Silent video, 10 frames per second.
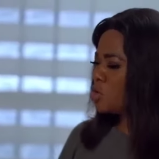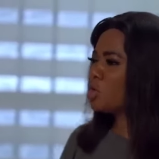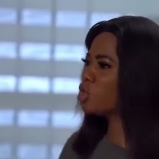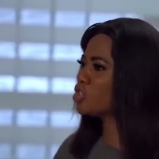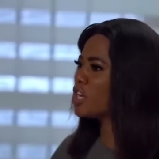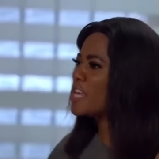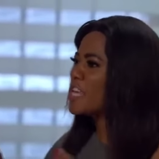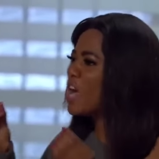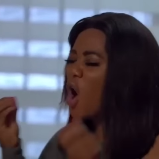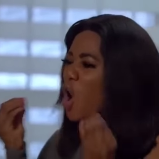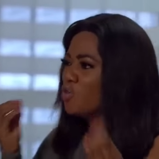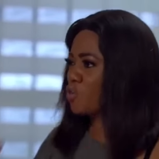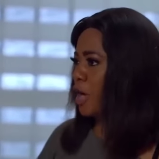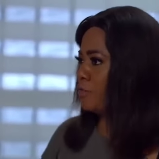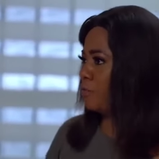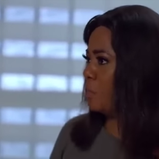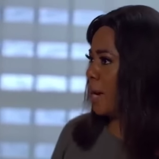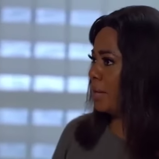You're such an ungrateful